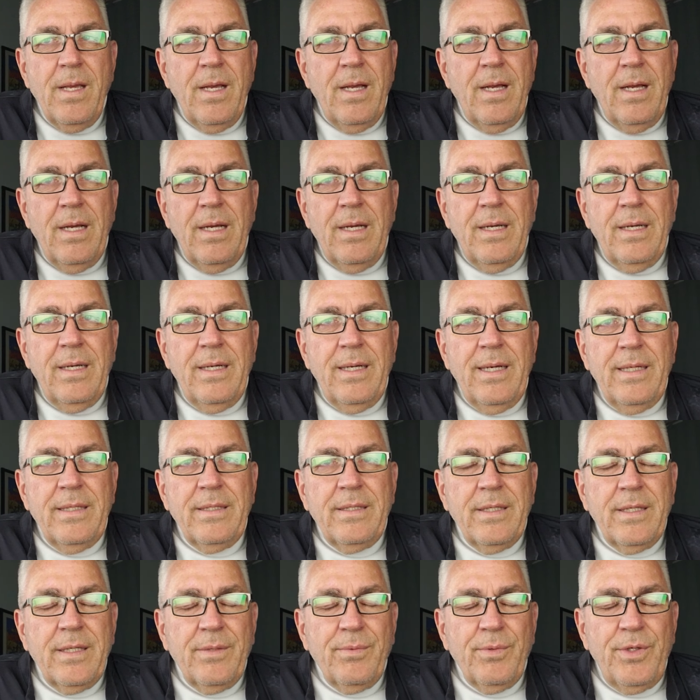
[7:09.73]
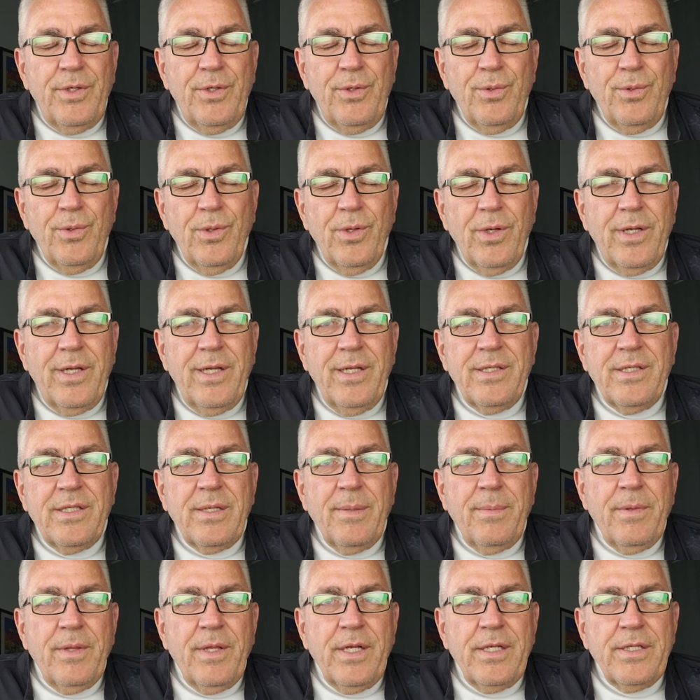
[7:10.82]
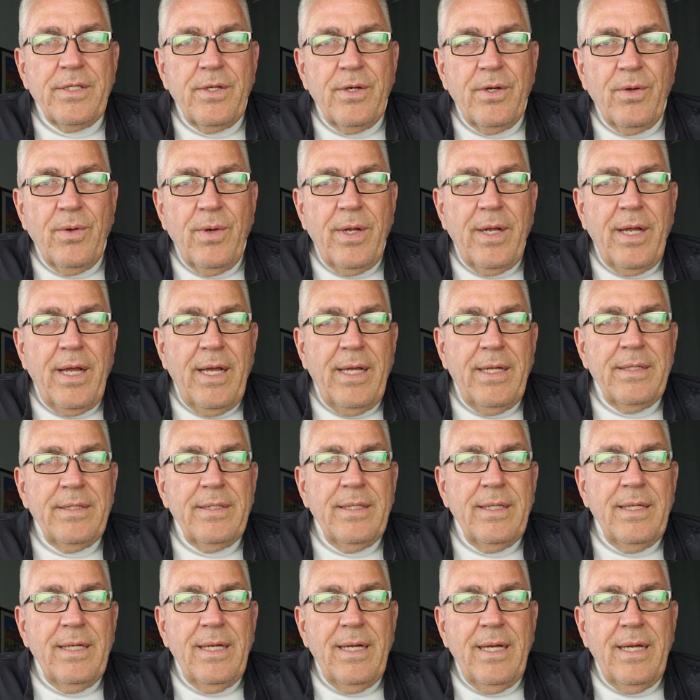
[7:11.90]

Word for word: I think when you look at some of the things that are going on,